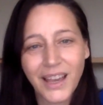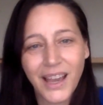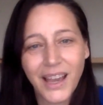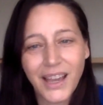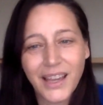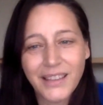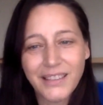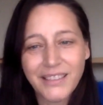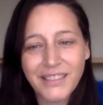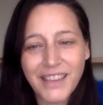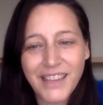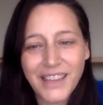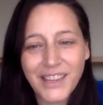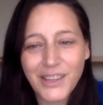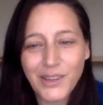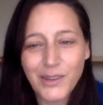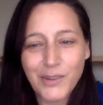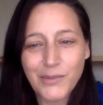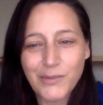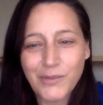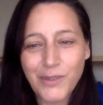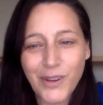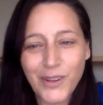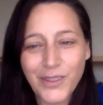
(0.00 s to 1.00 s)
I thank
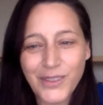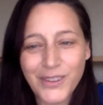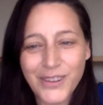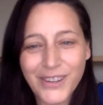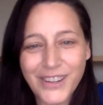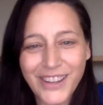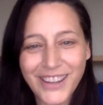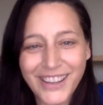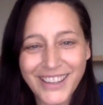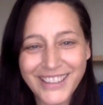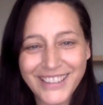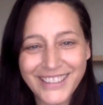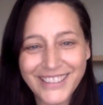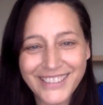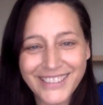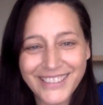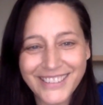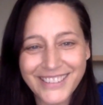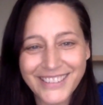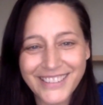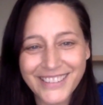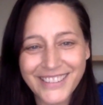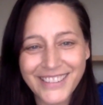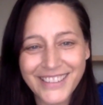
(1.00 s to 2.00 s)
you, Father God,
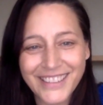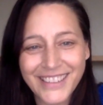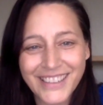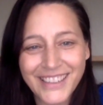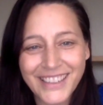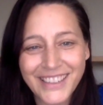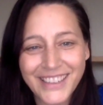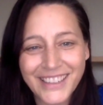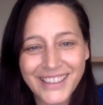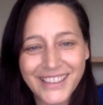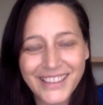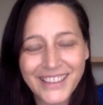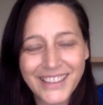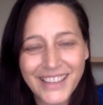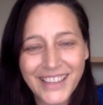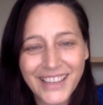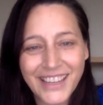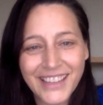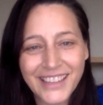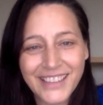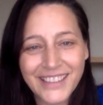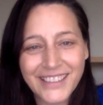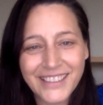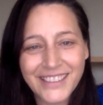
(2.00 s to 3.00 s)

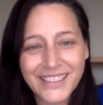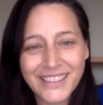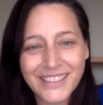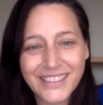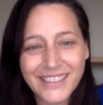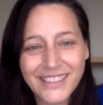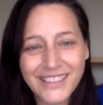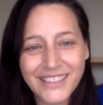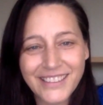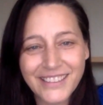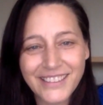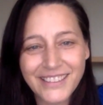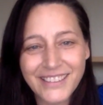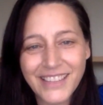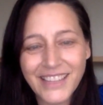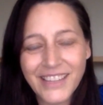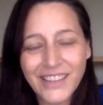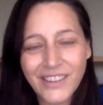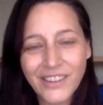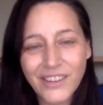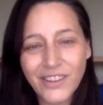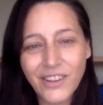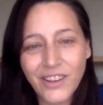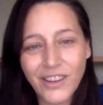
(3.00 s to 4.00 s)
that they
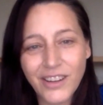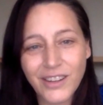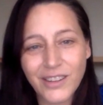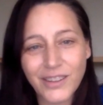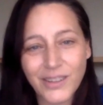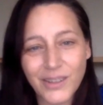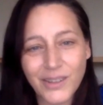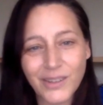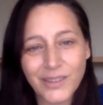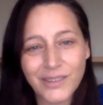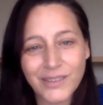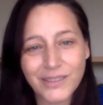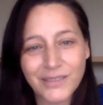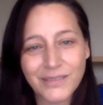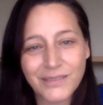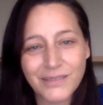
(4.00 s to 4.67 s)
are not alone.